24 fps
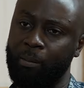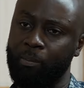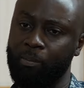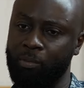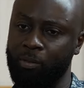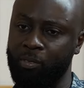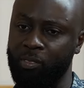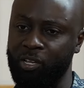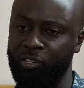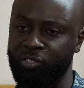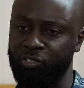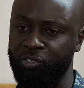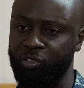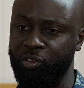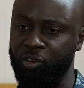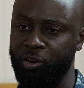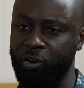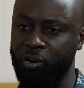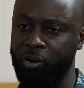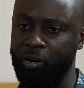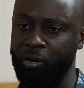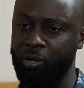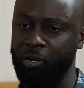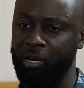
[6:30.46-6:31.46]
this
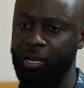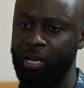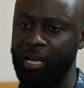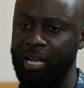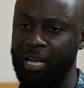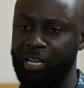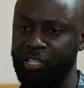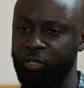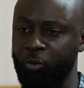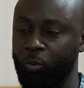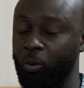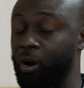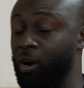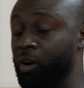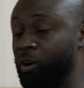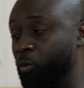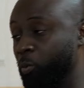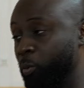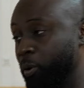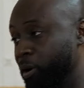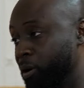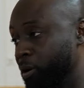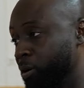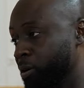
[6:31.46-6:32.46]
year, as you are
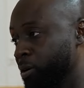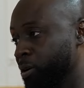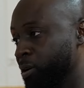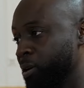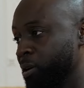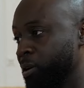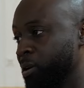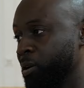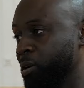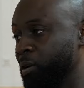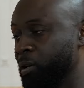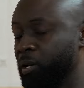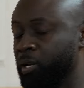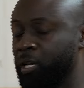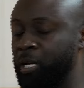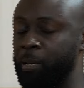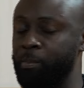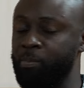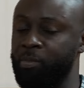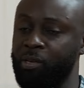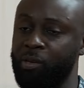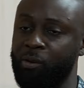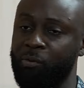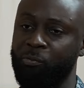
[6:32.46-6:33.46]
aware, come
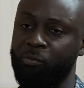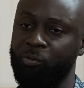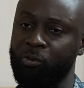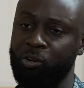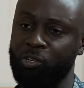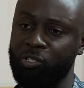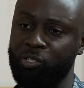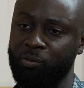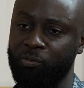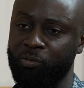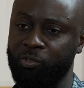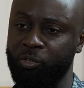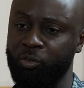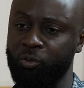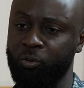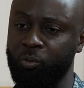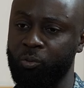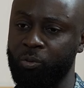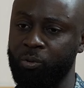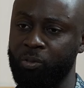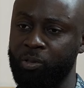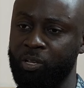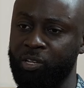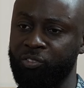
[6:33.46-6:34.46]
the 1st of June
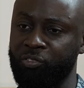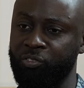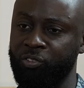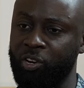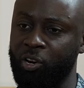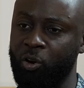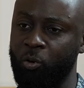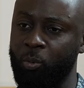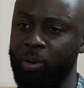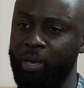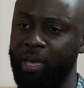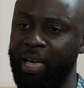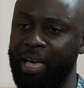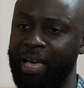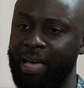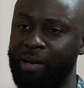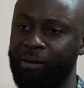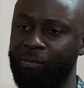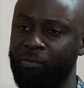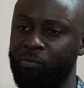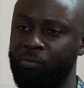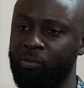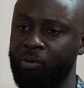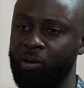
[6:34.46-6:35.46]
this year, we
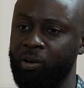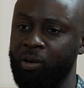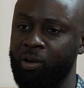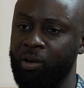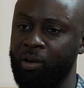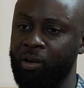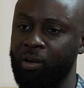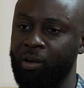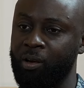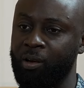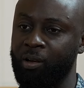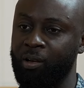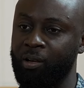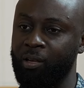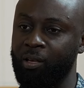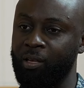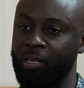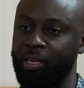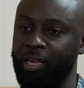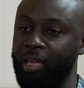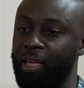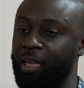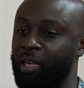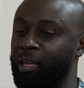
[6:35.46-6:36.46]
have
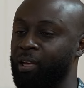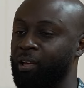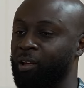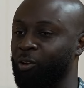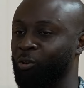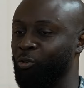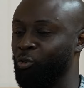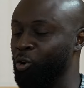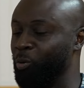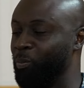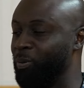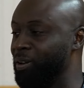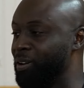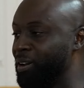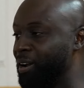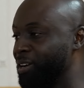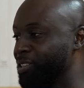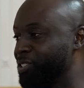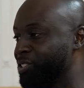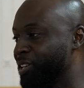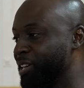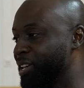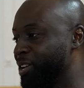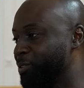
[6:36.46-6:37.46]
a global
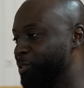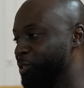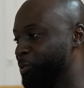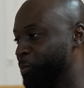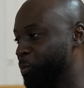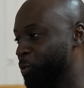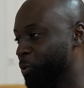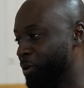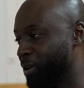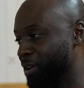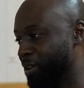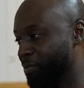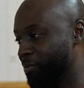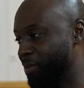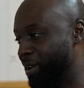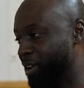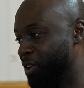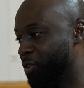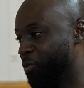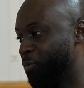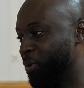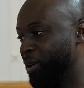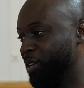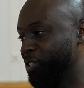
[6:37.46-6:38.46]
large-scale sporting event,
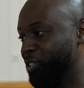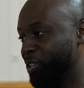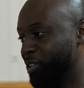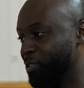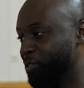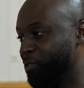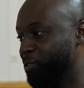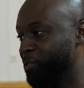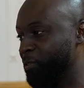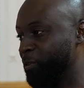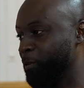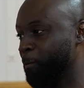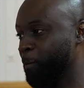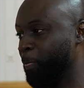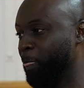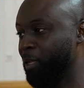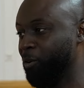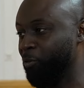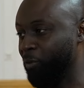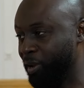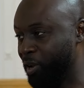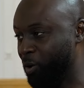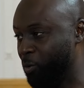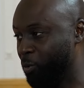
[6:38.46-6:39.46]
which is
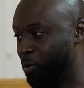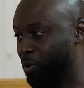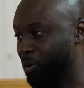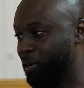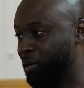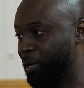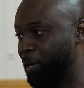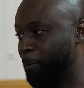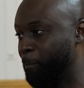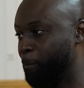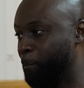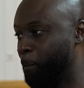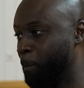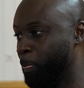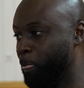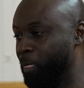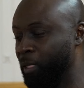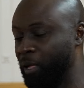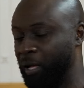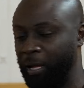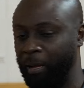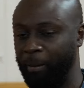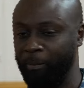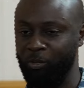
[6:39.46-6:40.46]
Cricket World Cup
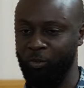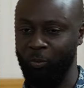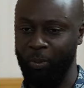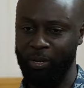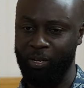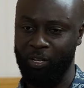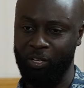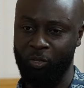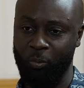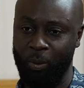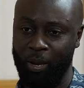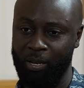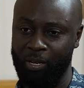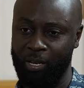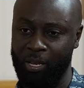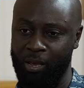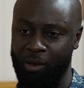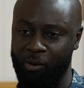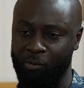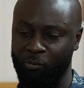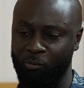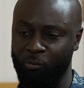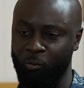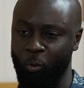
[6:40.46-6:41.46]

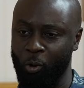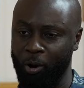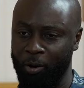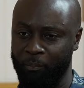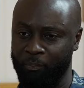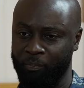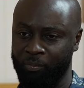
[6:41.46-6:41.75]
2024.